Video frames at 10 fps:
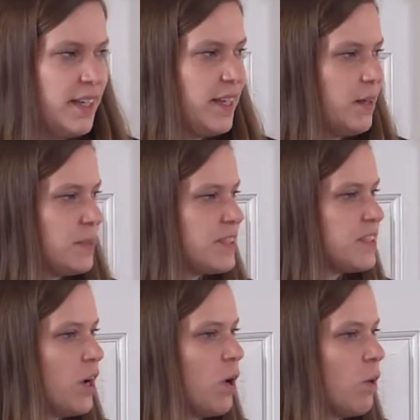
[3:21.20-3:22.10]
It was
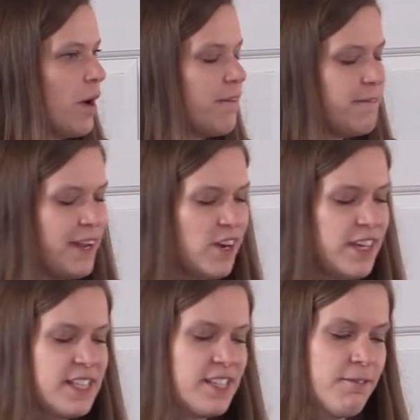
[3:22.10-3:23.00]
so
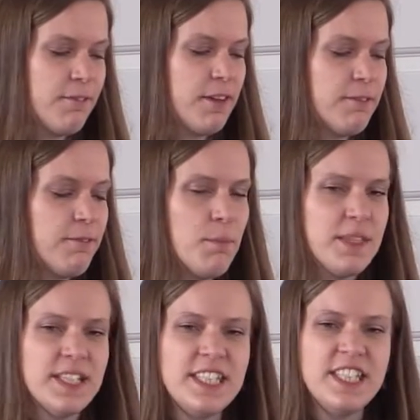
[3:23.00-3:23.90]
very different from
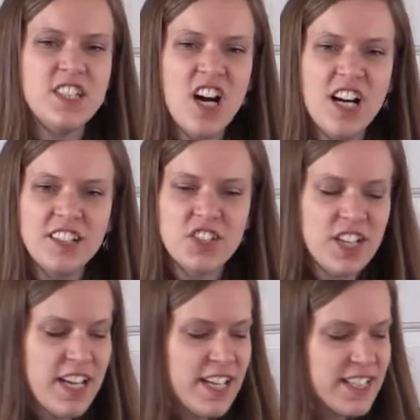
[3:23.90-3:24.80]
the staunch
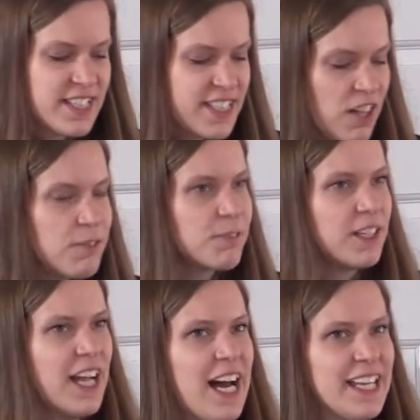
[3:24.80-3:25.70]

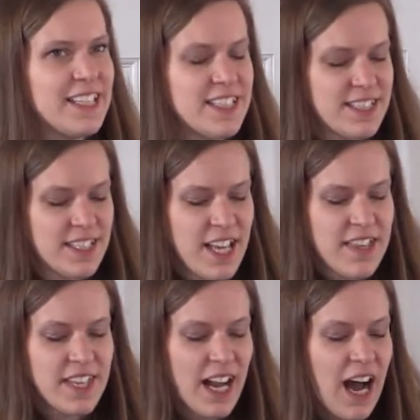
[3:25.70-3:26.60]
self-reliance
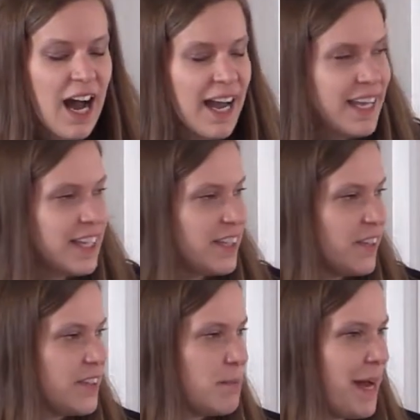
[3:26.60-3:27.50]
that I had
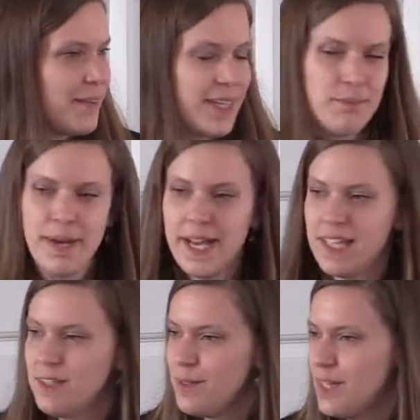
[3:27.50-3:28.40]
learned about in my
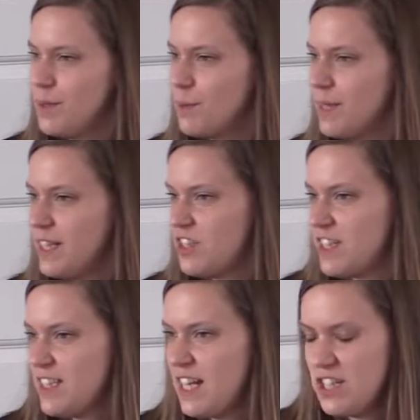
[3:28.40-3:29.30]
UU
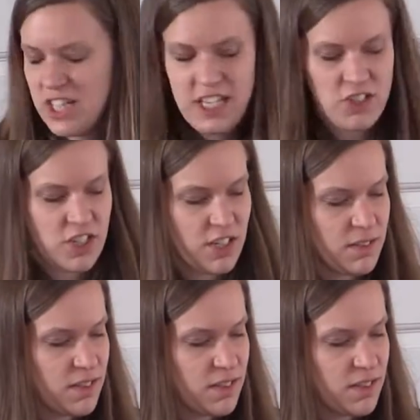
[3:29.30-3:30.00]
religious education.